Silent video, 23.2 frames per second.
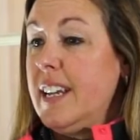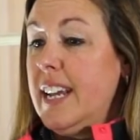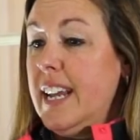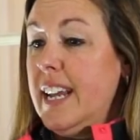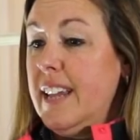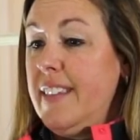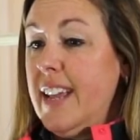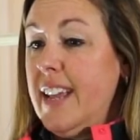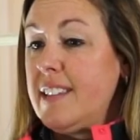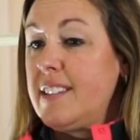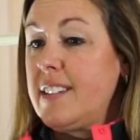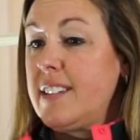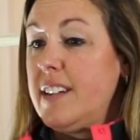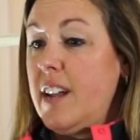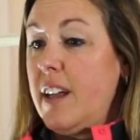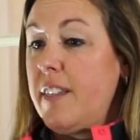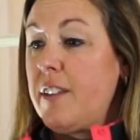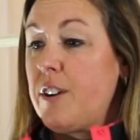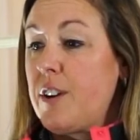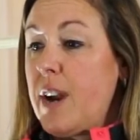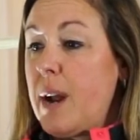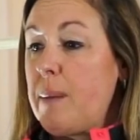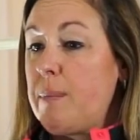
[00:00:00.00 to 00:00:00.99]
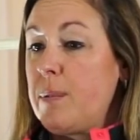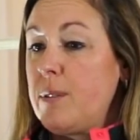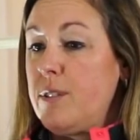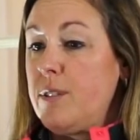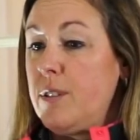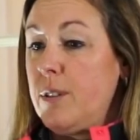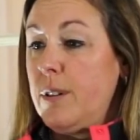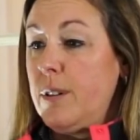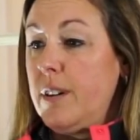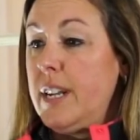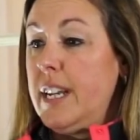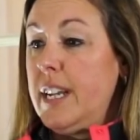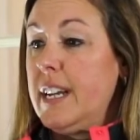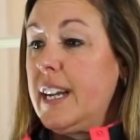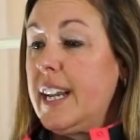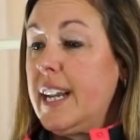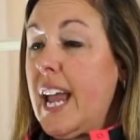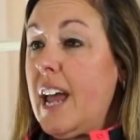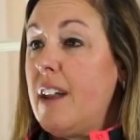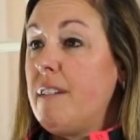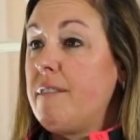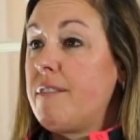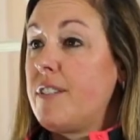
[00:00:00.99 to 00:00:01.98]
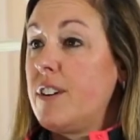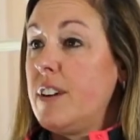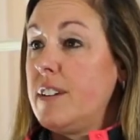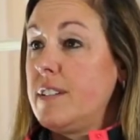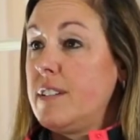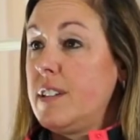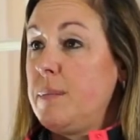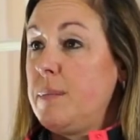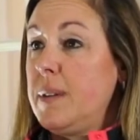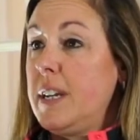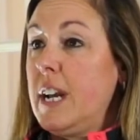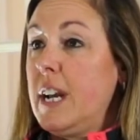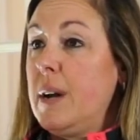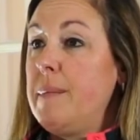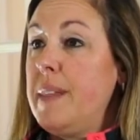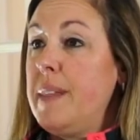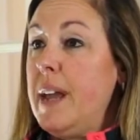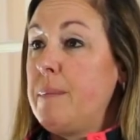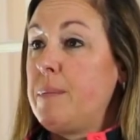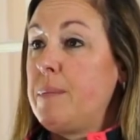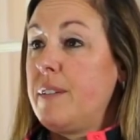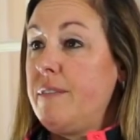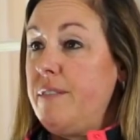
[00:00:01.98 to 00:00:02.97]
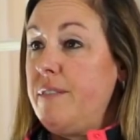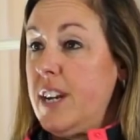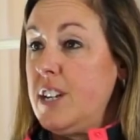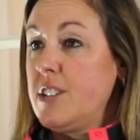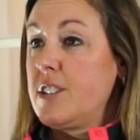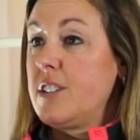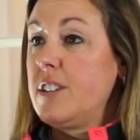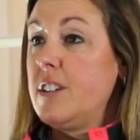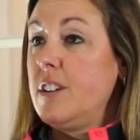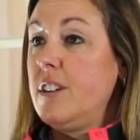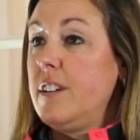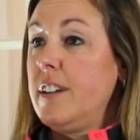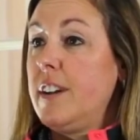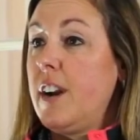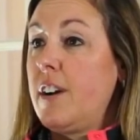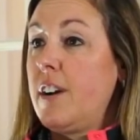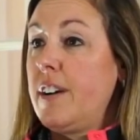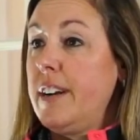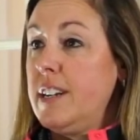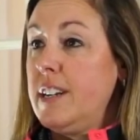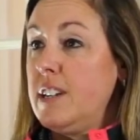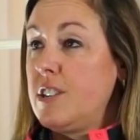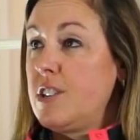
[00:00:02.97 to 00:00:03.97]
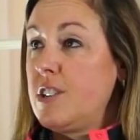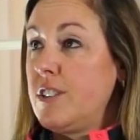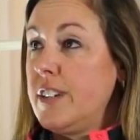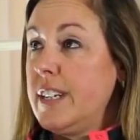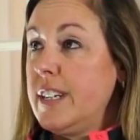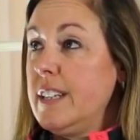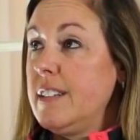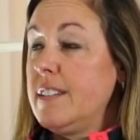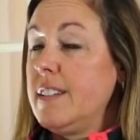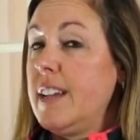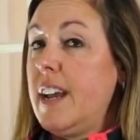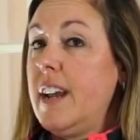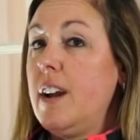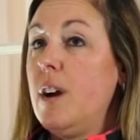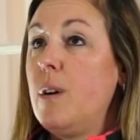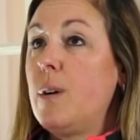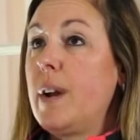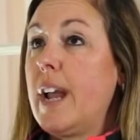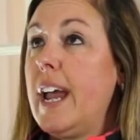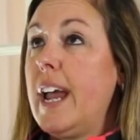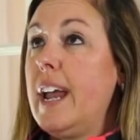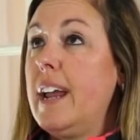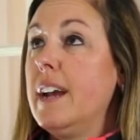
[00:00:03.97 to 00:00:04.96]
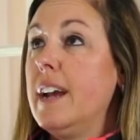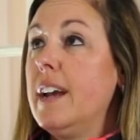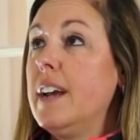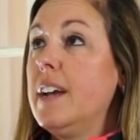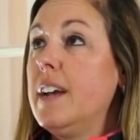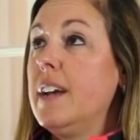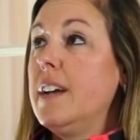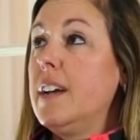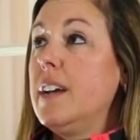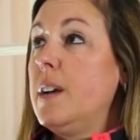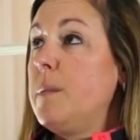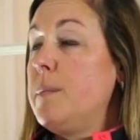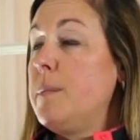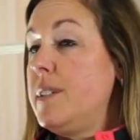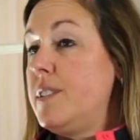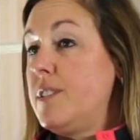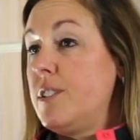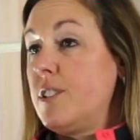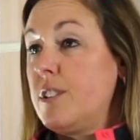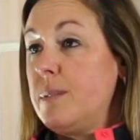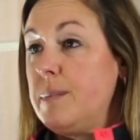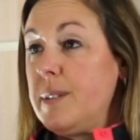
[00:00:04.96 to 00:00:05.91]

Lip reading: And that's another opportunity, again, for us to become that professional in our industry and say, okay, Mr.